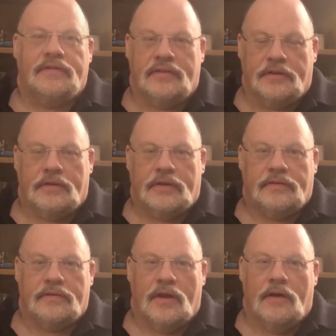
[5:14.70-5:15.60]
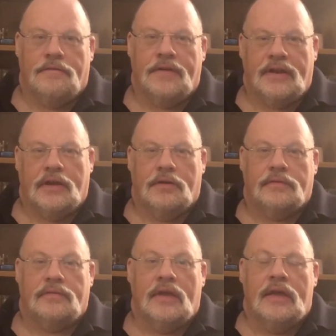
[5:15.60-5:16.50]
series of
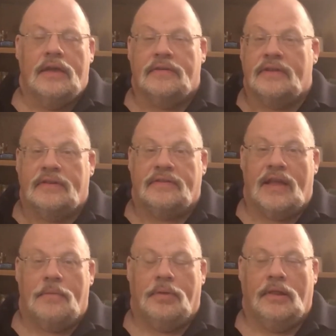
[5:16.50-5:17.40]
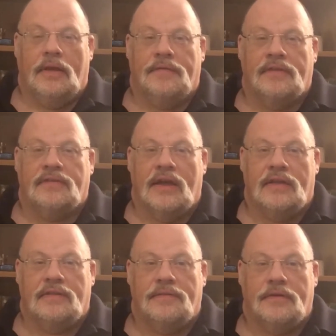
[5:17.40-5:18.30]
videos is an example of the
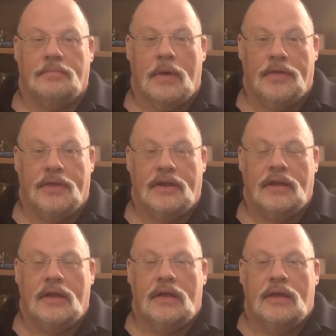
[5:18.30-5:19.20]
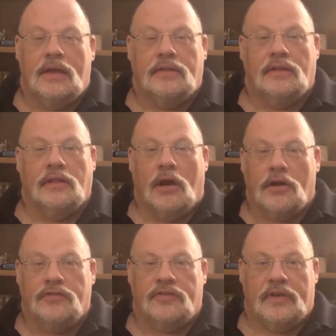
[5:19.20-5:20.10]
scientific method in the
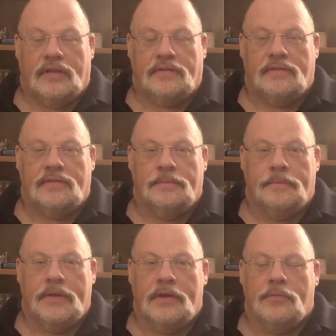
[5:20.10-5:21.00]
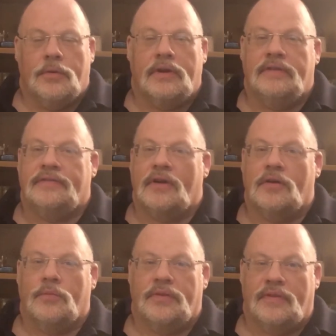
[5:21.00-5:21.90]
large sense. We're going to
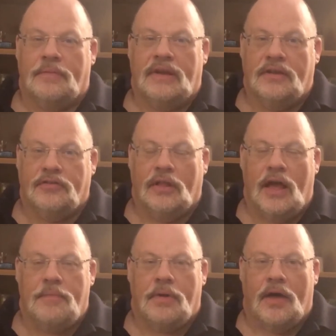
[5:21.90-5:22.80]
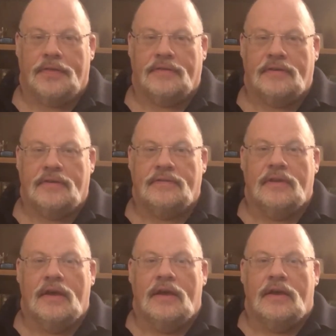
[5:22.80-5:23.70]
start with some initial
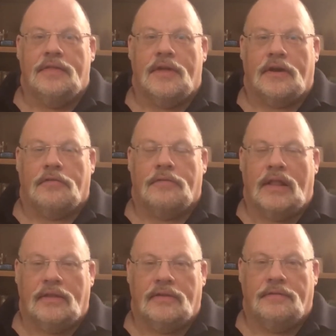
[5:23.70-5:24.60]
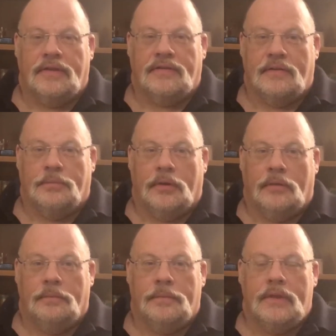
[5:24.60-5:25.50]
hypotheses that are relatively
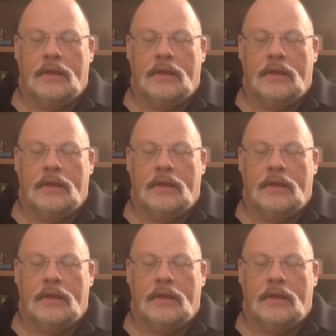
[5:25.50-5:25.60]
simple.